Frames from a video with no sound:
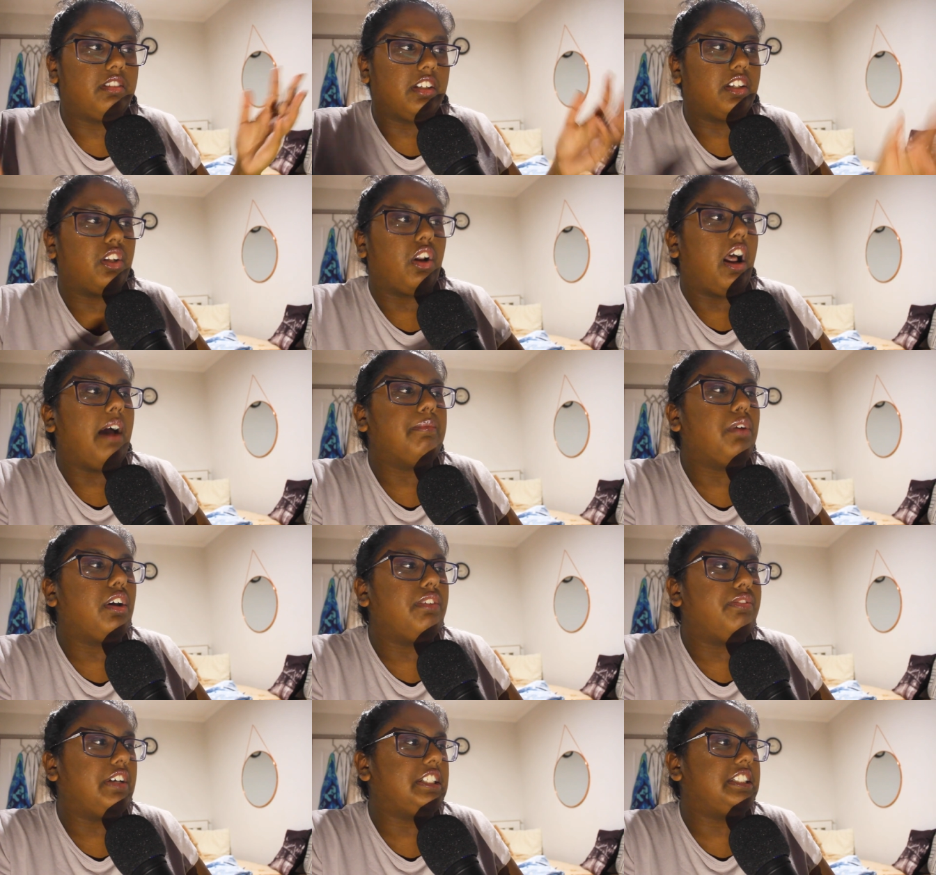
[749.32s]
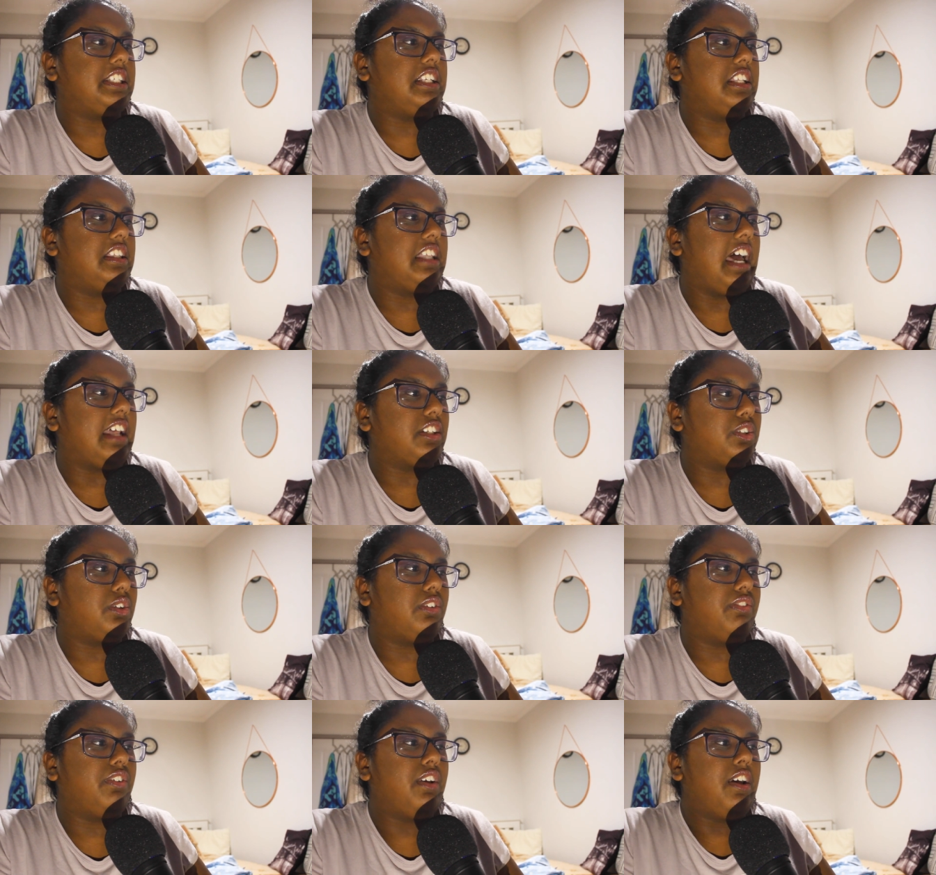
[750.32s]
you know, I'm not invested in that
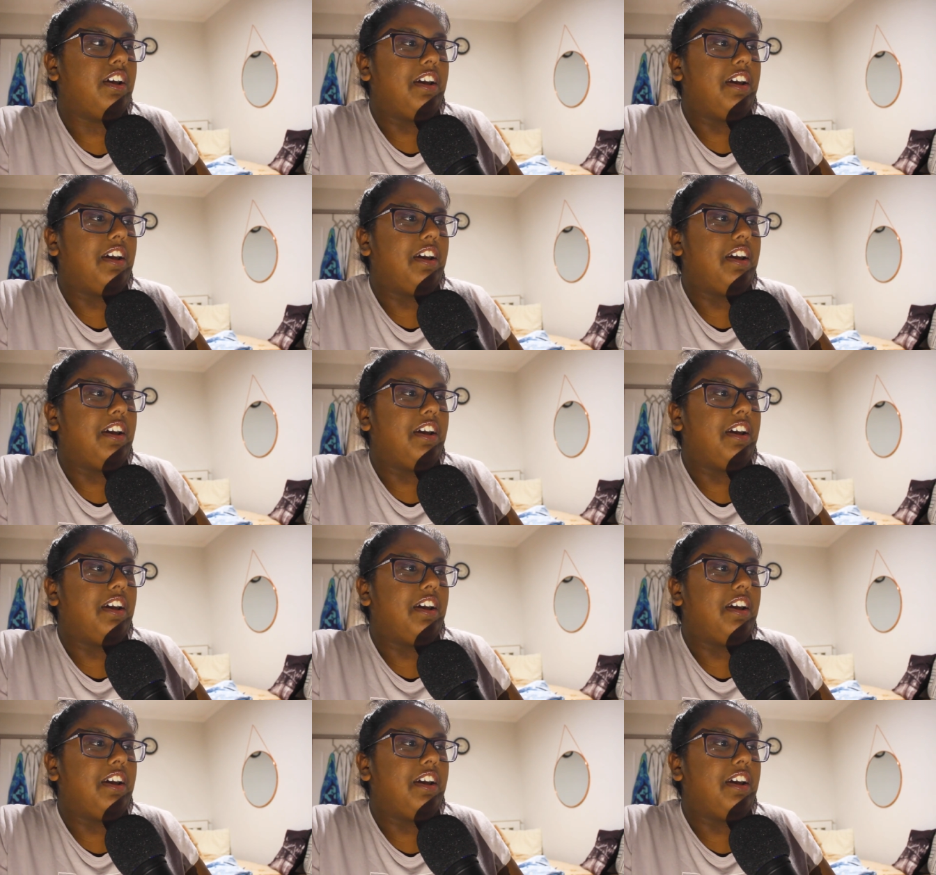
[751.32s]
sort of